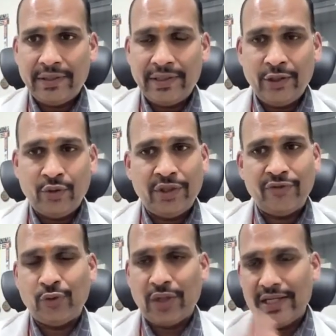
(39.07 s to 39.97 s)
in
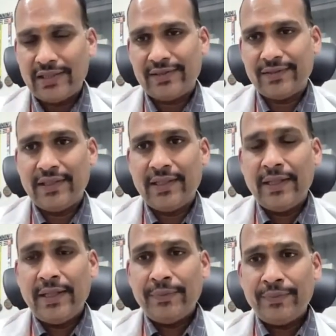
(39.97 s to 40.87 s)
24 hours.
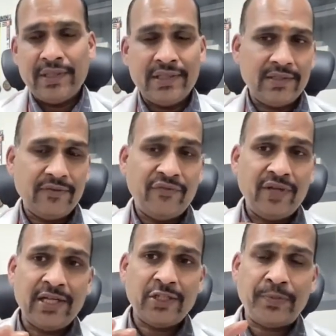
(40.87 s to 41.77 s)
Means we
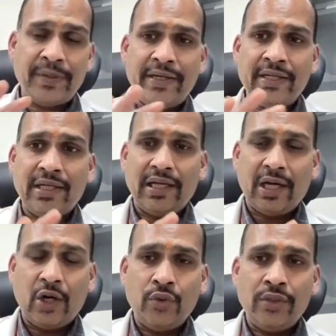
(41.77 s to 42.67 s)
are spending
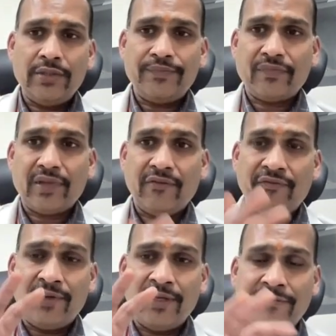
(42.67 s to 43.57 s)
around
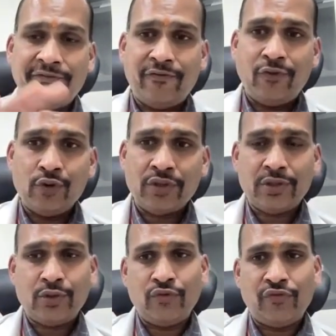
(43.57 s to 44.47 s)
one fourth
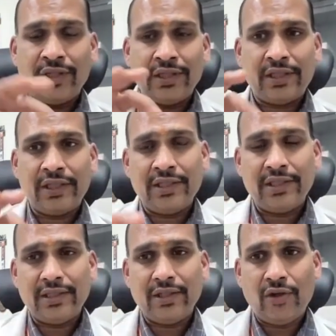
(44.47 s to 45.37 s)
to one third
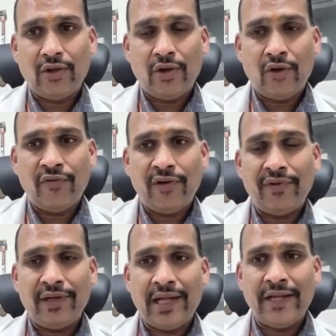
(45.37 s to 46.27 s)
of
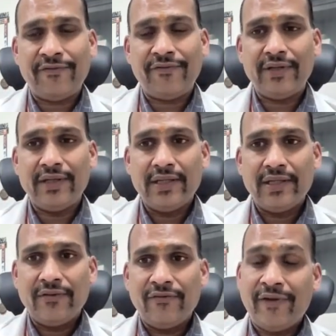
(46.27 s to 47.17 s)
our life
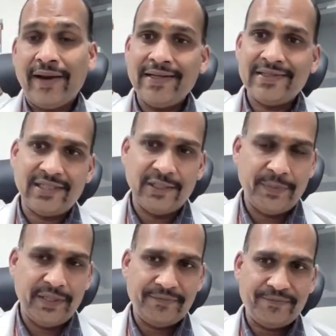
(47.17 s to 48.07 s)
while
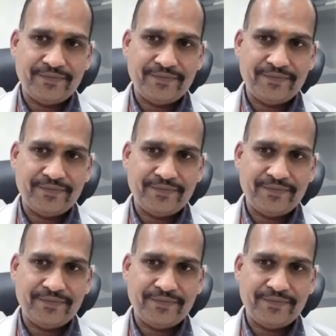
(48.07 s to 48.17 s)
sleeping.